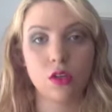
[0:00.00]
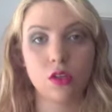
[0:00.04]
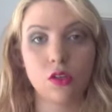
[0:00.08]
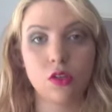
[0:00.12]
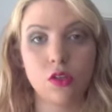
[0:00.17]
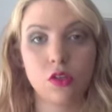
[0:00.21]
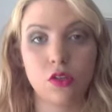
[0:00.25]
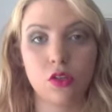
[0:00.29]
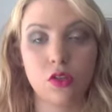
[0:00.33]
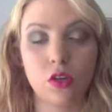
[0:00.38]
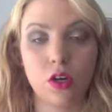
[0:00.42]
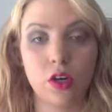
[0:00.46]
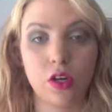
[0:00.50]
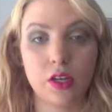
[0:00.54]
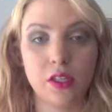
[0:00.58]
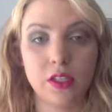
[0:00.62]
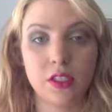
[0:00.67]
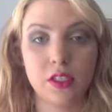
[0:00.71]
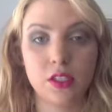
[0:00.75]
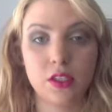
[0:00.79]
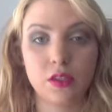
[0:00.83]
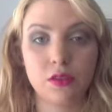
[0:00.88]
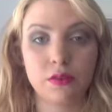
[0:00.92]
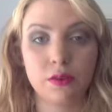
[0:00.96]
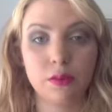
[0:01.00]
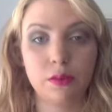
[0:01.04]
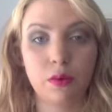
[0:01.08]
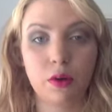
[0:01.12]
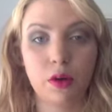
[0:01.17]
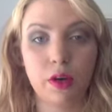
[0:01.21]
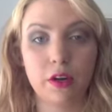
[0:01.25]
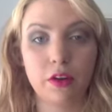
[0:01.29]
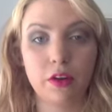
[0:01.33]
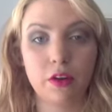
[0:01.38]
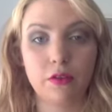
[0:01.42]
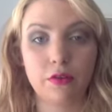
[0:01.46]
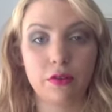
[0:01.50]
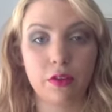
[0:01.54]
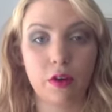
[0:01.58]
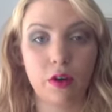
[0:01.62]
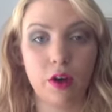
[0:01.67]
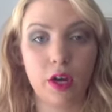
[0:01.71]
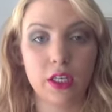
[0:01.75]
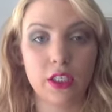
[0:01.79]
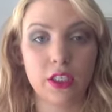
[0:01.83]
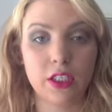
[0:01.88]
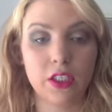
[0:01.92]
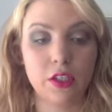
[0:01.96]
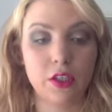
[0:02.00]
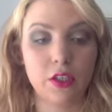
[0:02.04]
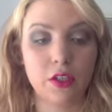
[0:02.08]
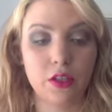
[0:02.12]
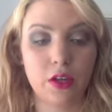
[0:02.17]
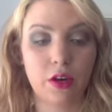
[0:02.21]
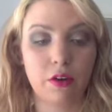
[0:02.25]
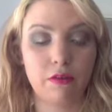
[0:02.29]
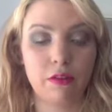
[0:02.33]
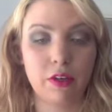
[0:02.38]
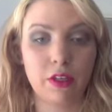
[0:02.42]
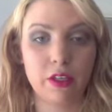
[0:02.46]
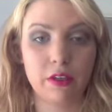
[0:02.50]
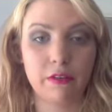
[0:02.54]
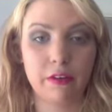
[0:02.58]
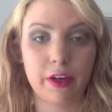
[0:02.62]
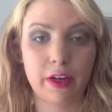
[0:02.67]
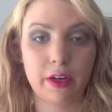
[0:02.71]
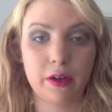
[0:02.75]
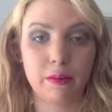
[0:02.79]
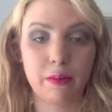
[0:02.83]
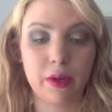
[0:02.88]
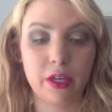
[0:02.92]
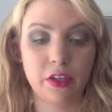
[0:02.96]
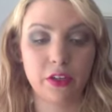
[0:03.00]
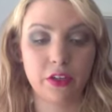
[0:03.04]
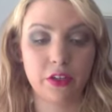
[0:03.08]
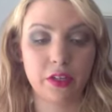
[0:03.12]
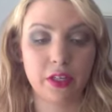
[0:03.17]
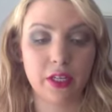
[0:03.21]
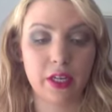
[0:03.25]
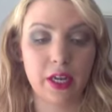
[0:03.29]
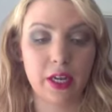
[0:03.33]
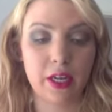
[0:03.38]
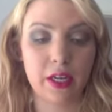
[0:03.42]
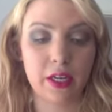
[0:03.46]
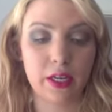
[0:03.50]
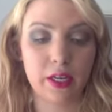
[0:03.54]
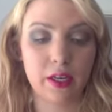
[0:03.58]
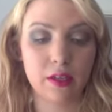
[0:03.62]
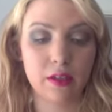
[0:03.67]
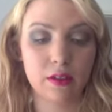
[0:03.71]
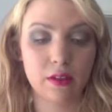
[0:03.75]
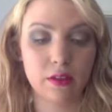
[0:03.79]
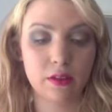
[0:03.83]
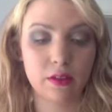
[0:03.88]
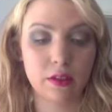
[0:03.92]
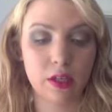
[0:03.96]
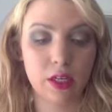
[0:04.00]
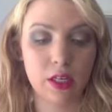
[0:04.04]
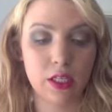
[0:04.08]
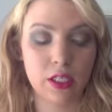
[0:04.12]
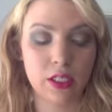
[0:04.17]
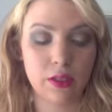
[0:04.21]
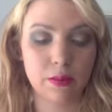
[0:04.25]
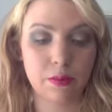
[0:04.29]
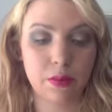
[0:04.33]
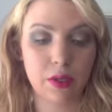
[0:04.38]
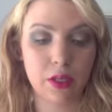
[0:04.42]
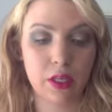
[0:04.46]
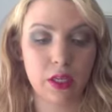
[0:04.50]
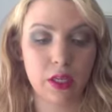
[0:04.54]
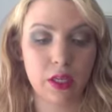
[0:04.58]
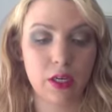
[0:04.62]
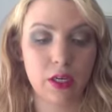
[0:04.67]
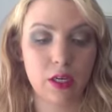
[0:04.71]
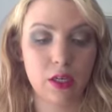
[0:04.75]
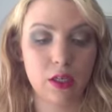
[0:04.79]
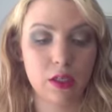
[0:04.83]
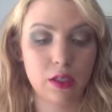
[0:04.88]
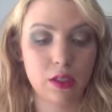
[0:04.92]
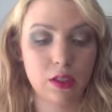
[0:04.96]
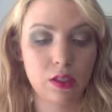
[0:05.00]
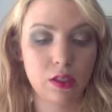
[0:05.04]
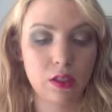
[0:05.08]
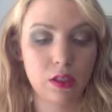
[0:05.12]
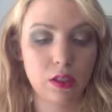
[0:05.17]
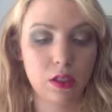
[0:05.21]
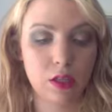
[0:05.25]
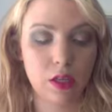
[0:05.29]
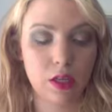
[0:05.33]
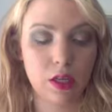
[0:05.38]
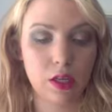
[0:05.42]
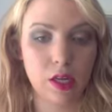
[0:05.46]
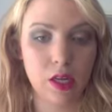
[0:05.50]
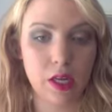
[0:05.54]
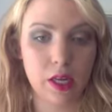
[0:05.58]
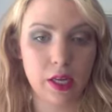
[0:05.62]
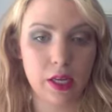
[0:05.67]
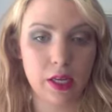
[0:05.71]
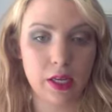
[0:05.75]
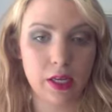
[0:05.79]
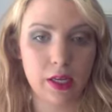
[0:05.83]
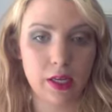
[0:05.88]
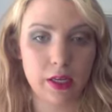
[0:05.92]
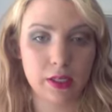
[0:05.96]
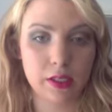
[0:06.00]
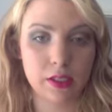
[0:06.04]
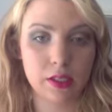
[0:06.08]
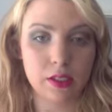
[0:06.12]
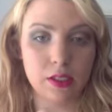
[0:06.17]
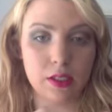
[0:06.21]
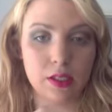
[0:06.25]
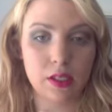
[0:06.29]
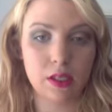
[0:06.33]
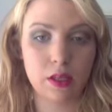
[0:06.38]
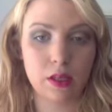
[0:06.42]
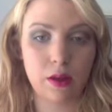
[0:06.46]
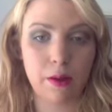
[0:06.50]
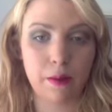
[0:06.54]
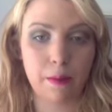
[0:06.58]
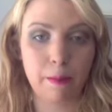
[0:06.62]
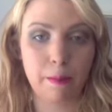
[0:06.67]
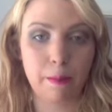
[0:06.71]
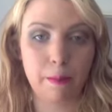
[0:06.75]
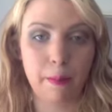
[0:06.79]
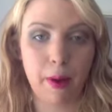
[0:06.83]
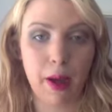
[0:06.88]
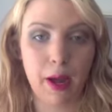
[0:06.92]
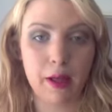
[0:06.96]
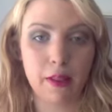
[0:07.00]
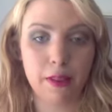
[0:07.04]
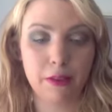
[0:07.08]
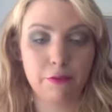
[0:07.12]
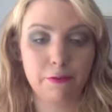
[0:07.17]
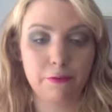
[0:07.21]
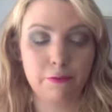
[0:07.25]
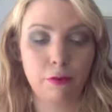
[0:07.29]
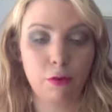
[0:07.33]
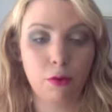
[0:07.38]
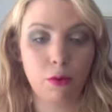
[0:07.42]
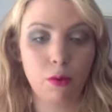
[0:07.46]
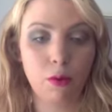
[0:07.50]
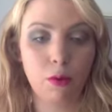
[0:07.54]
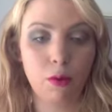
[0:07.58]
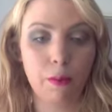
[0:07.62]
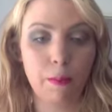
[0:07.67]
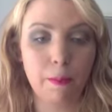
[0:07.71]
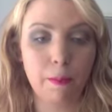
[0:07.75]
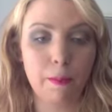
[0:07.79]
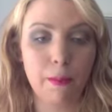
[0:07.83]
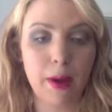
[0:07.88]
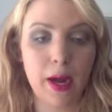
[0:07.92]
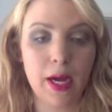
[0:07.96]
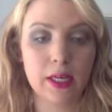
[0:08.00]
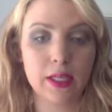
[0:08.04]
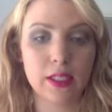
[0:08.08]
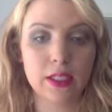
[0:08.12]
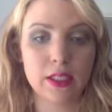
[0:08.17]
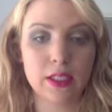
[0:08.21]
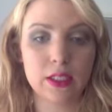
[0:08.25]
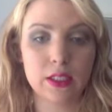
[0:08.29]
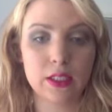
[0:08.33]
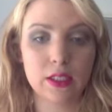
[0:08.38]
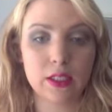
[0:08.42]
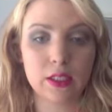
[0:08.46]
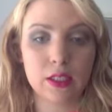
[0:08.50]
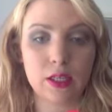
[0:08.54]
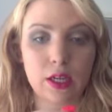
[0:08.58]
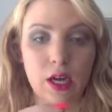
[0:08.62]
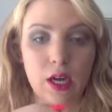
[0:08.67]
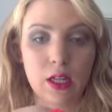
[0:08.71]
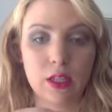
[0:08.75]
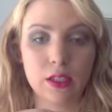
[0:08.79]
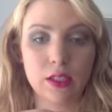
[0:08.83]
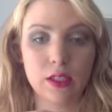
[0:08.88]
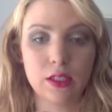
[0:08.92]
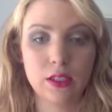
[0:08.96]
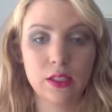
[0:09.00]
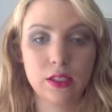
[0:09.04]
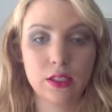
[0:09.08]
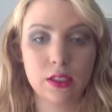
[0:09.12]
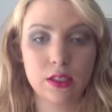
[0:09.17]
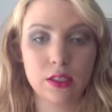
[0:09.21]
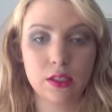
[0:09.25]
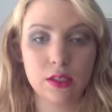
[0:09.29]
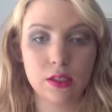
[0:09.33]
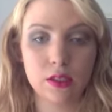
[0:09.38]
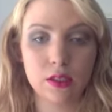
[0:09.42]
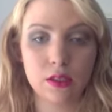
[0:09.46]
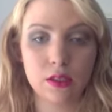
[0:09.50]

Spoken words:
So just a reminder of the eyeshadows I really recommend you getting as a beginner is 4 matte colours.